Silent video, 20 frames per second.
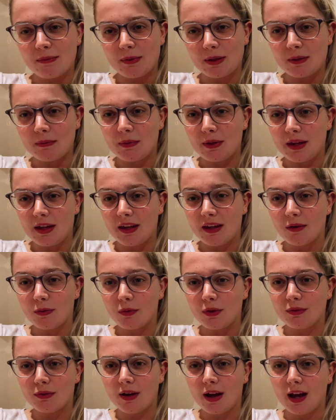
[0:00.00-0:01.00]
Airbnb,
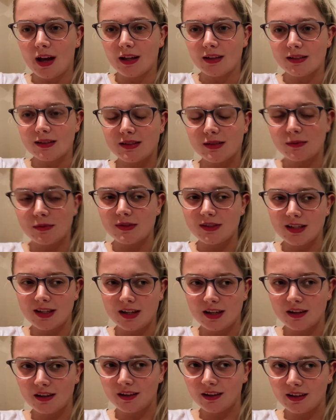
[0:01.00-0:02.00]
we've had some
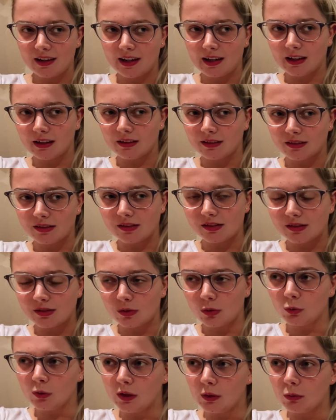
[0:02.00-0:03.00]
dinner and
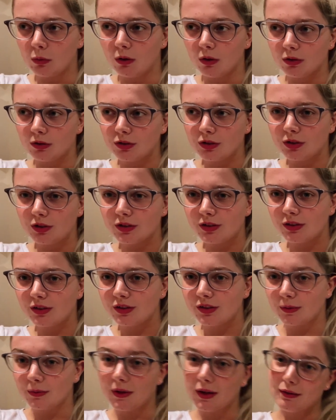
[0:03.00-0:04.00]
we watched
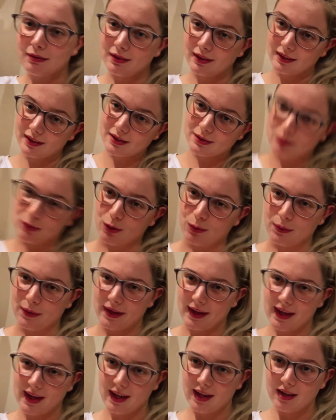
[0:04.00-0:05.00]
some Netflix while
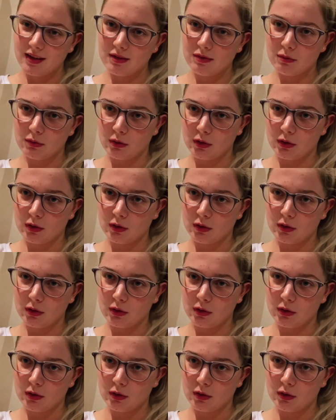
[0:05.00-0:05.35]
we ate